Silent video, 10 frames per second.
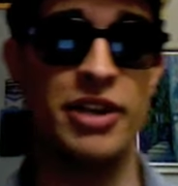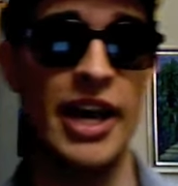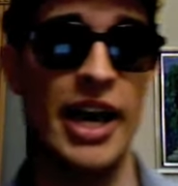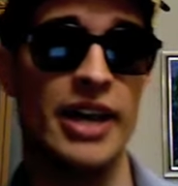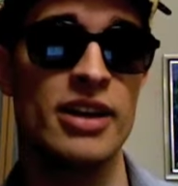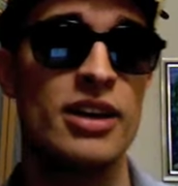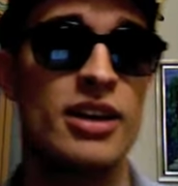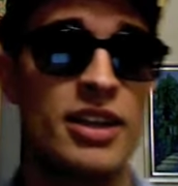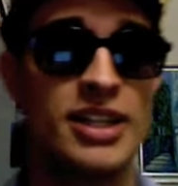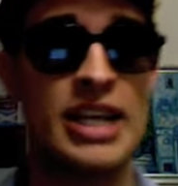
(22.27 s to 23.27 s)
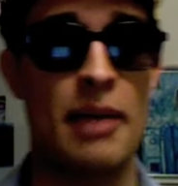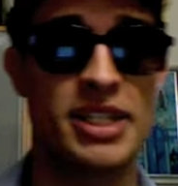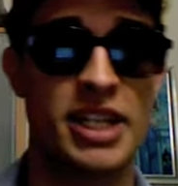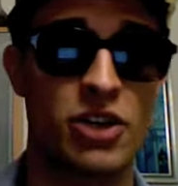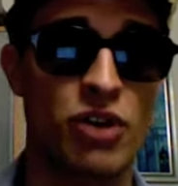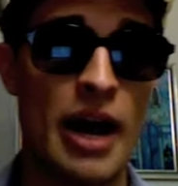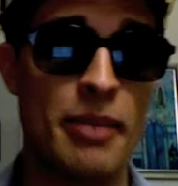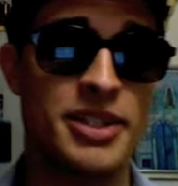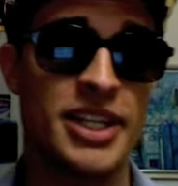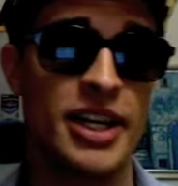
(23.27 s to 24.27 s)
day. This time it's the grime
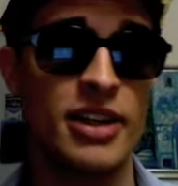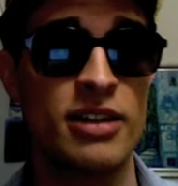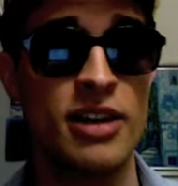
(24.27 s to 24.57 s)
scene.